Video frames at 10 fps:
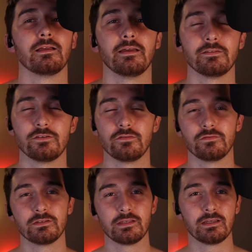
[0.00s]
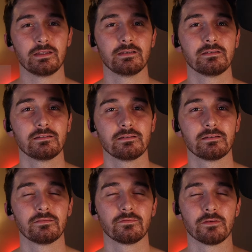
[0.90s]
as you've seen
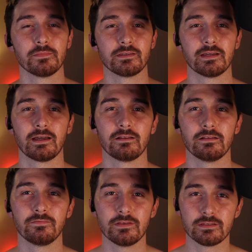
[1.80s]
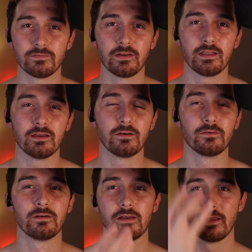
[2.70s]
from the title of this
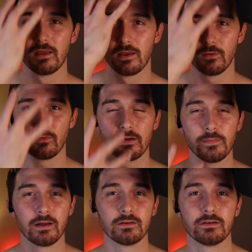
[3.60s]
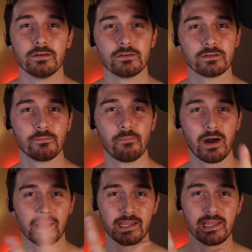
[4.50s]
video, we're about to do some
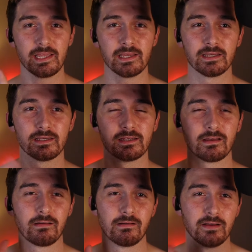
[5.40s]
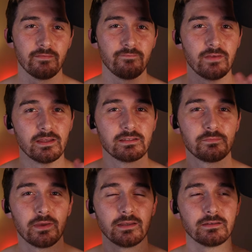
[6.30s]
body face
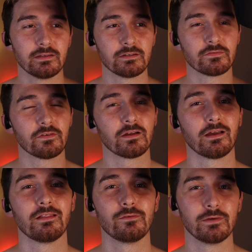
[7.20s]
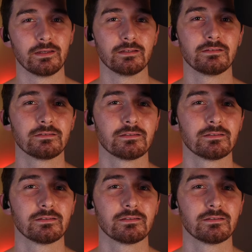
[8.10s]
paintage for Halloween.